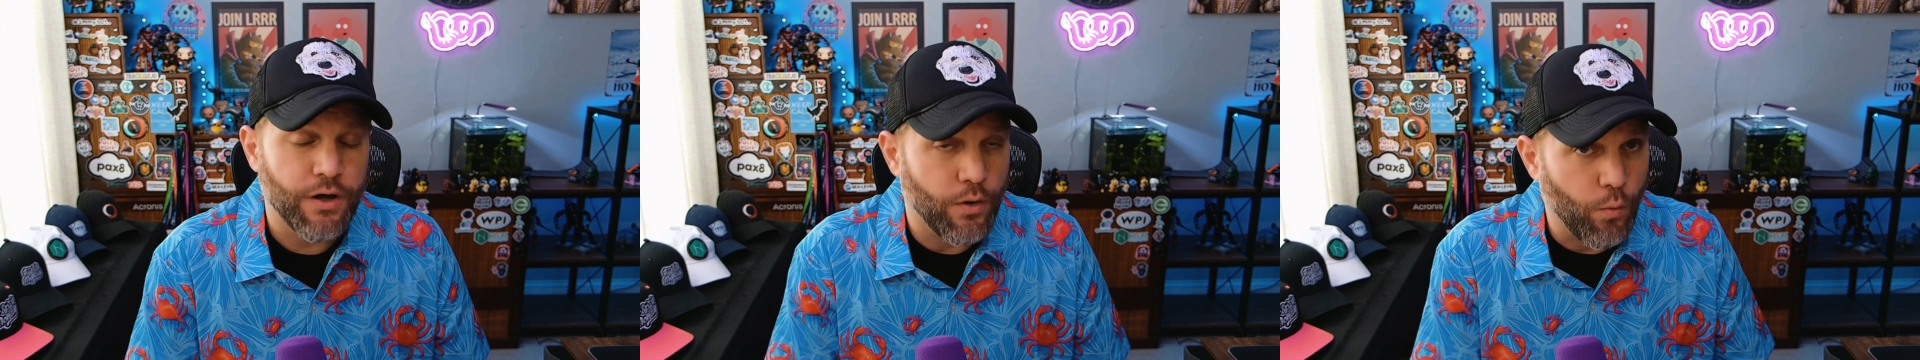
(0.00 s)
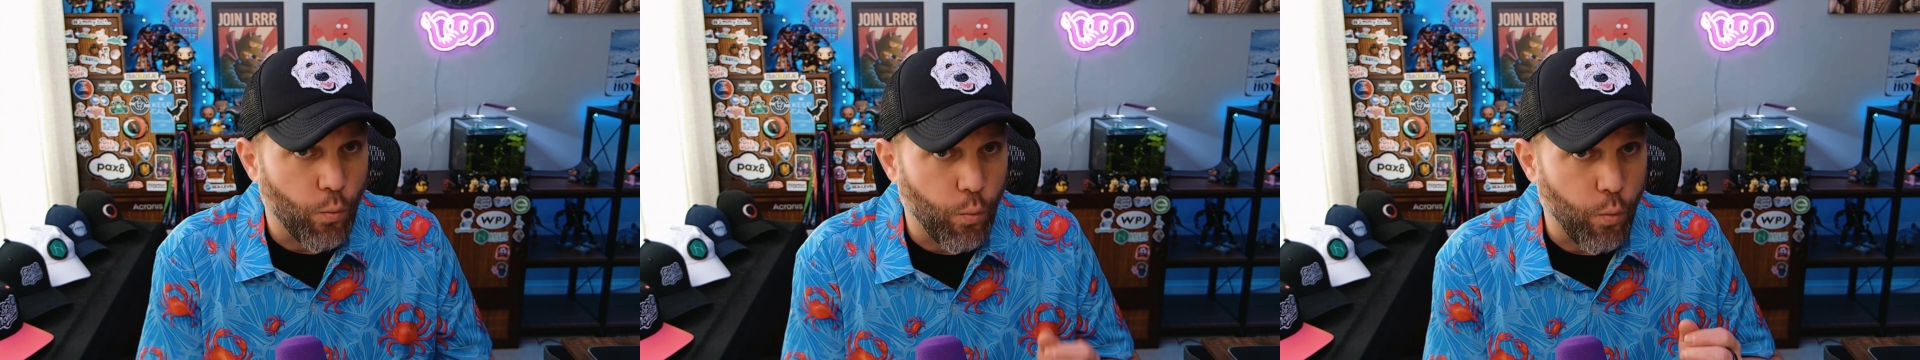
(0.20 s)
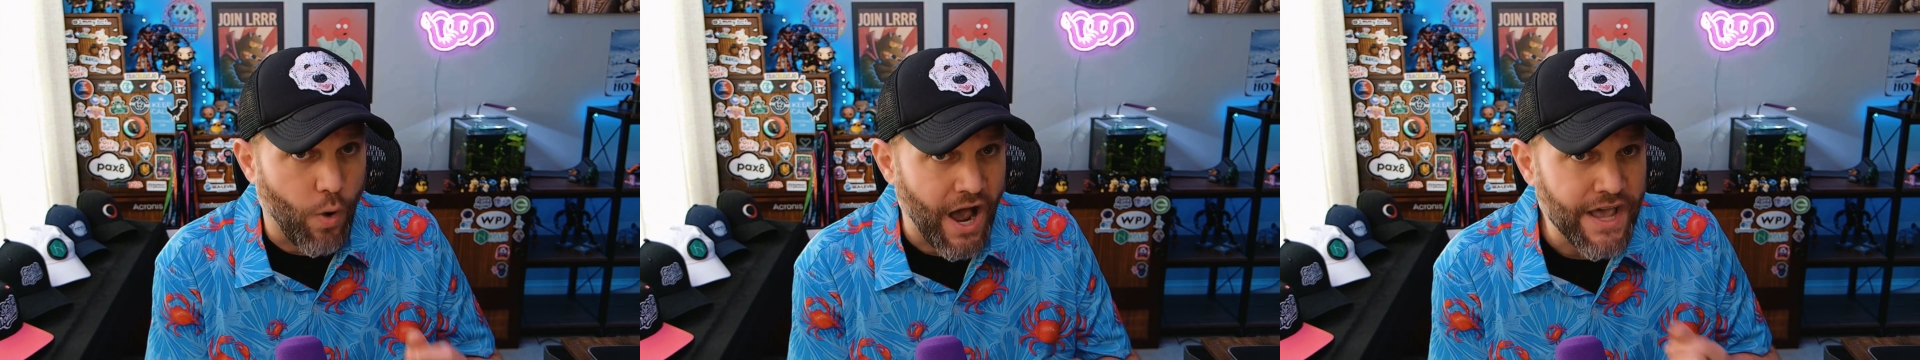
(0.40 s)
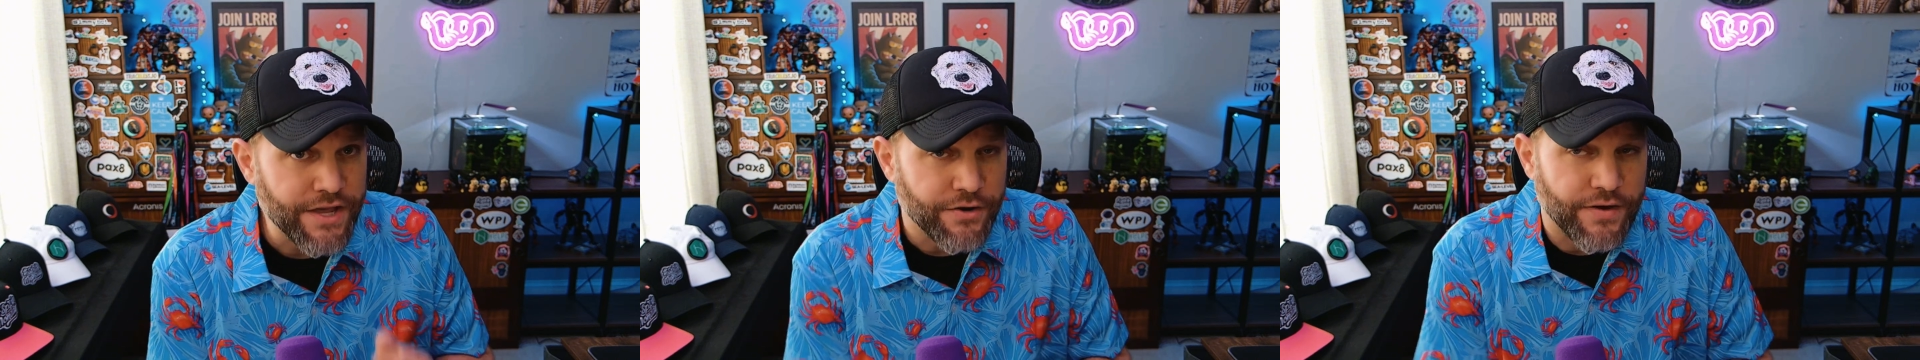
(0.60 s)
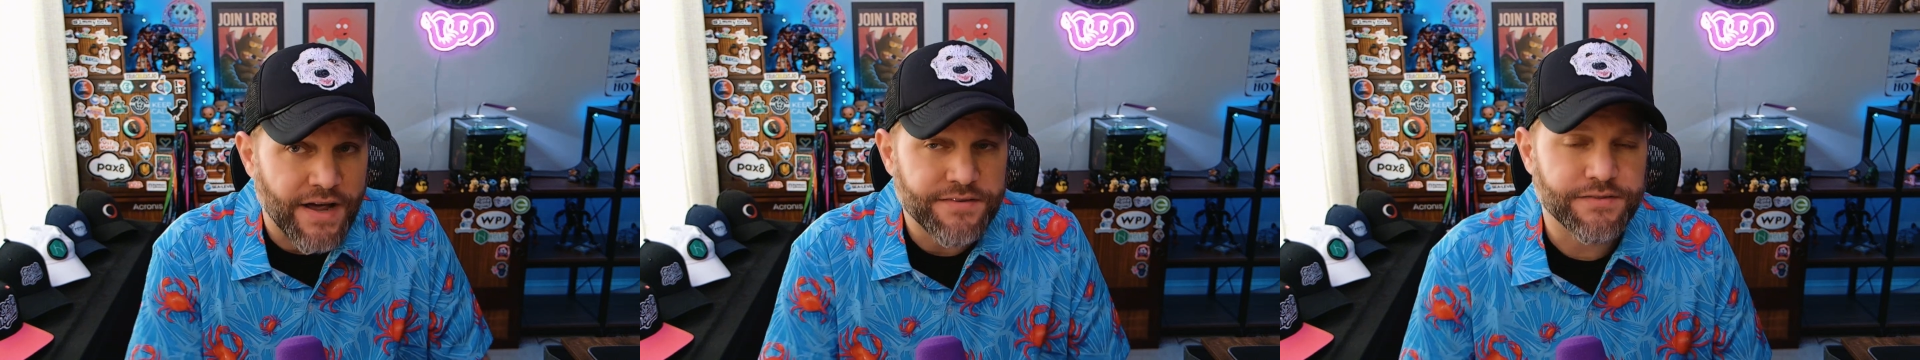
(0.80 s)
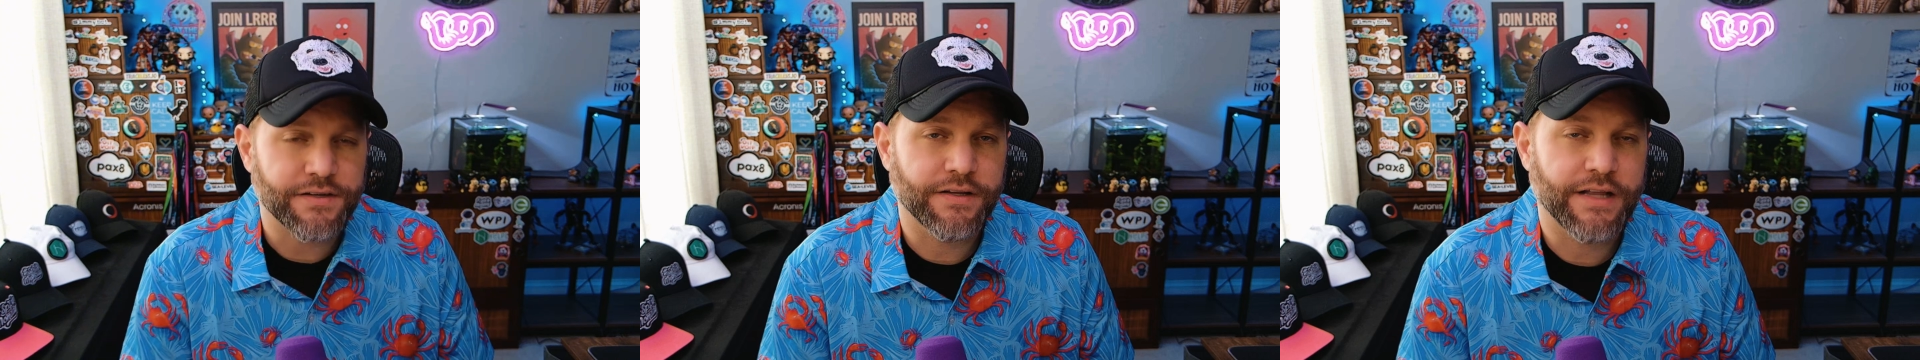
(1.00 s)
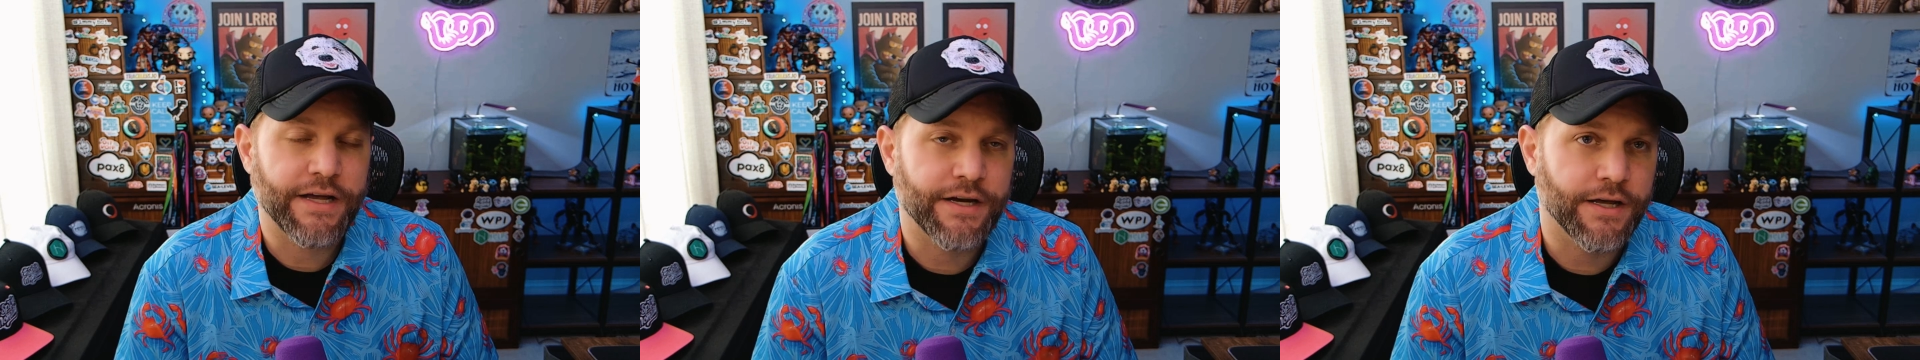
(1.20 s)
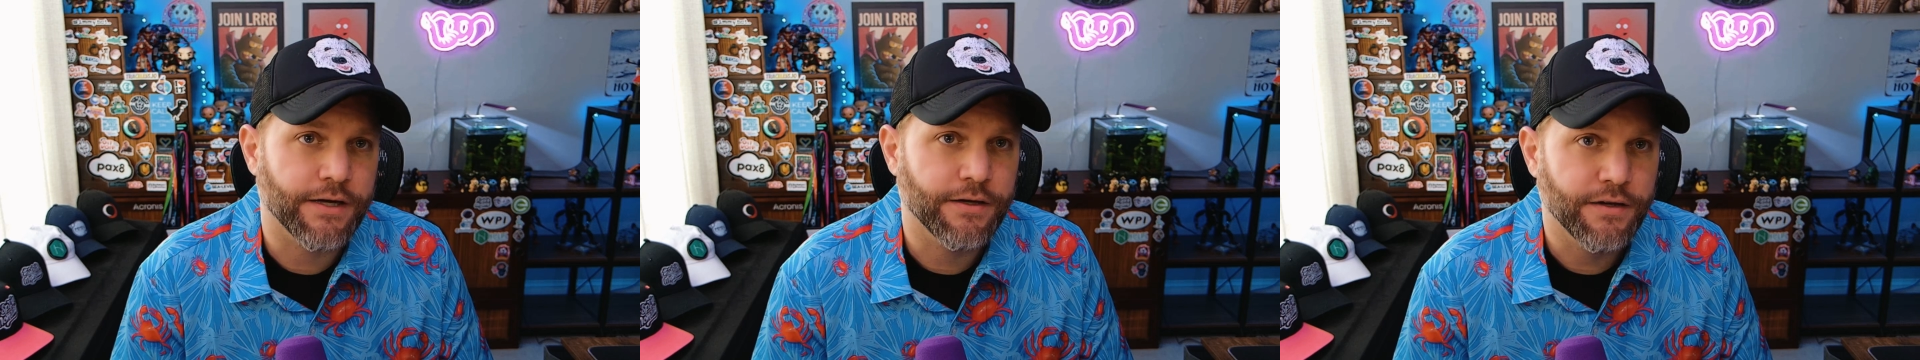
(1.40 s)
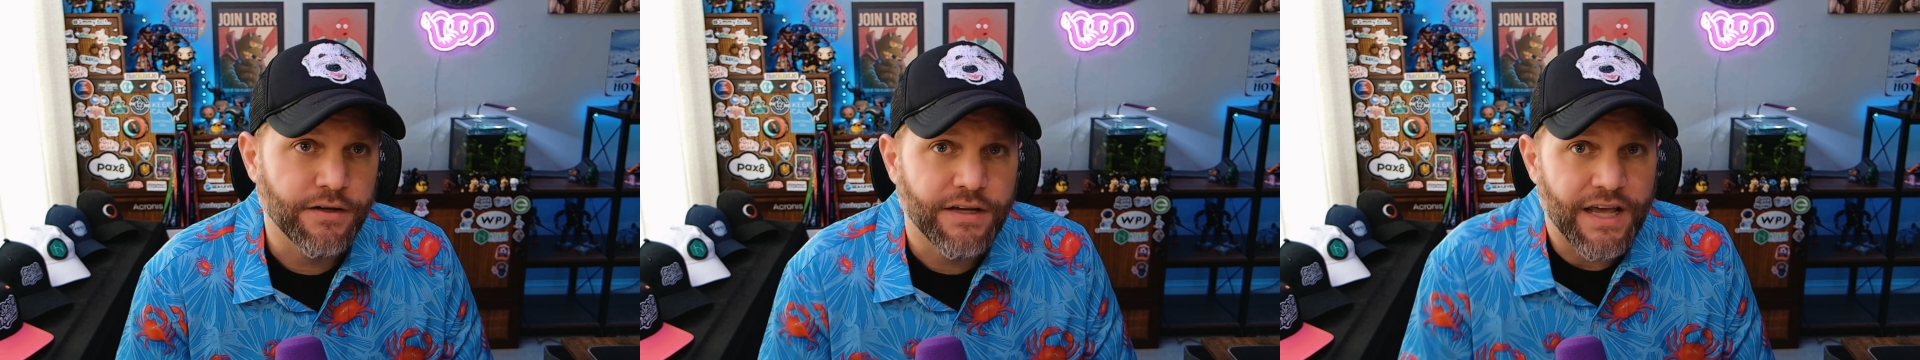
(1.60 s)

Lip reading: why you're escalating,